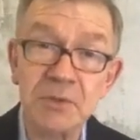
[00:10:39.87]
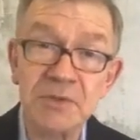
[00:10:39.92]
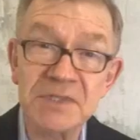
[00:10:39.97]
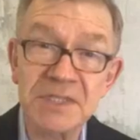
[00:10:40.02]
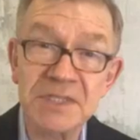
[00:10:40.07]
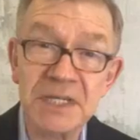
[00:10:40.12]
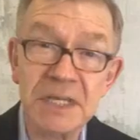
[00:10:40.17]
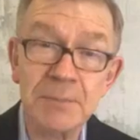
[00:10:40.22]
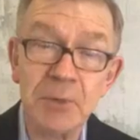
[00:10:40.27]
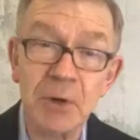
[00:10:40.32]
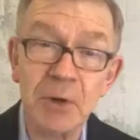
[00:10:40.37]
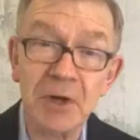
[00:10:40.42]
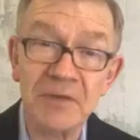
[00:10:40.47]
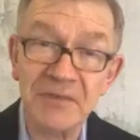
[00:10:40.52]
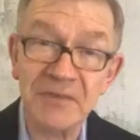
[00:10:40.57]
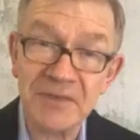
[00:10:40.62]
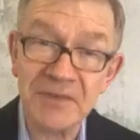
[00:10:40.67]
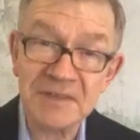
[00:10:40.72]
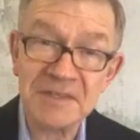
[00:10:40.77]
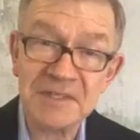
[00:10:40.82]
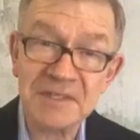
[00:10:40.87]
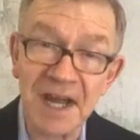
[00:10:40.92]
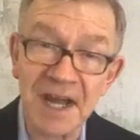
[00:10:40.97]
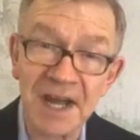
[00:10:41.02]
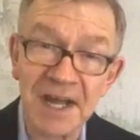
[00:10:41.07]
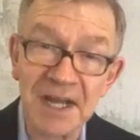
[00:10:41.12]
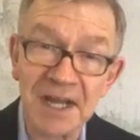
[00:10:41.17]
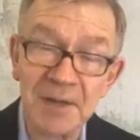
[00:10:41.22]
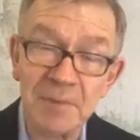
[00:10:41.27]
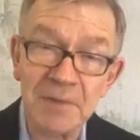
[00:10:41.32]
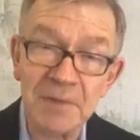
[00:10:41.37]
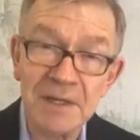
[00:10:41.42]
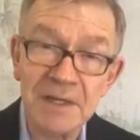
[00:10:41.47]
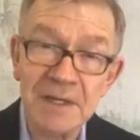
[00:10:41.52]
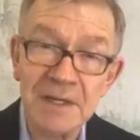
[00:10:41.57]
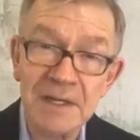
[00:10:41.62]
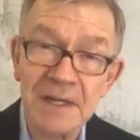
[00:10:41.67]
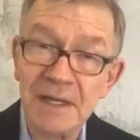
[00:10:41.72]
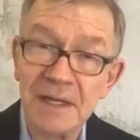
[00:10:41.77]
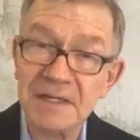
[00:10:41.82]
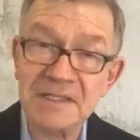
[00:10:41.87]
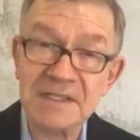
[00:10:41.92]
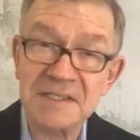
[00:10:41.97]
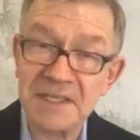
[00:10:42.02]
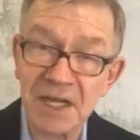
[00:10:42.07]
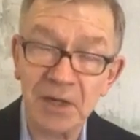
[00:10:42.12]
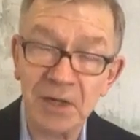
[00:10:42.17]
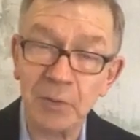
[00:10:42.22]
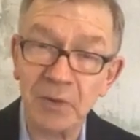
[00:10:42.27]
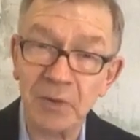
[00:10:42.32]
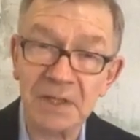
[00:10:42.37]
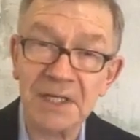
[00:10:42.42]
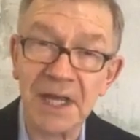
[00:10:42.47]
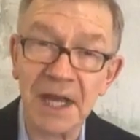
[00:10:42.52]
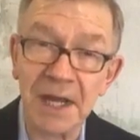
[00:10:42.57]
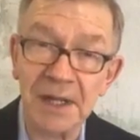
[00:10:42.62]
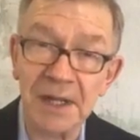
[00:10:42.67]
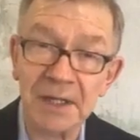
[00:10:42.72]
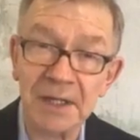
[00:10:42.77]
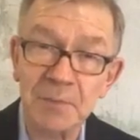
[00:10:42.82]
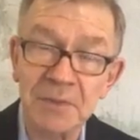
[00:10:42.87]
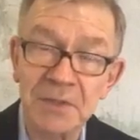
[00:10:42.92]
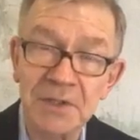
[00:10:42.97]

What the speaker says: set apart this time as sacred time,